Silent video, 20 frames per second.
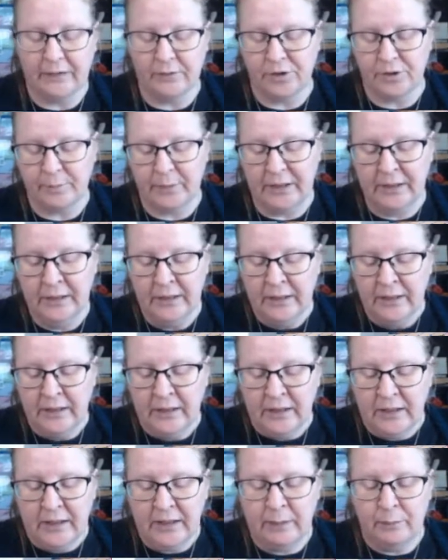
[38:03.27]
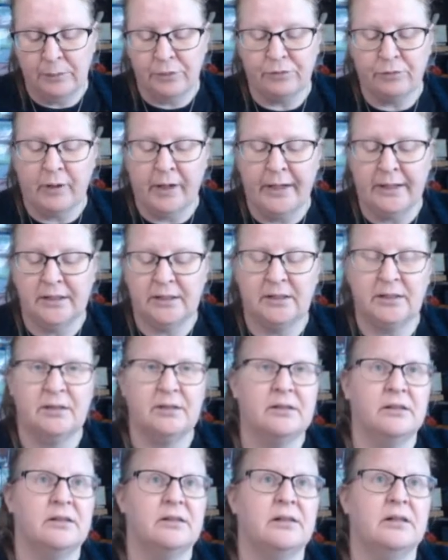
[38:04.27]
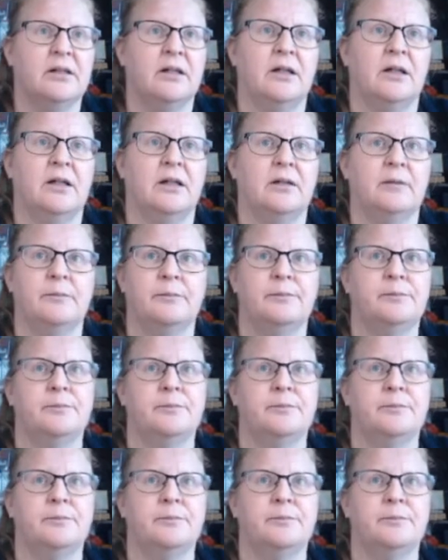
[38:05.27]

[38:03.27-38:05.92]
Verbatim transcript: to me, he would write a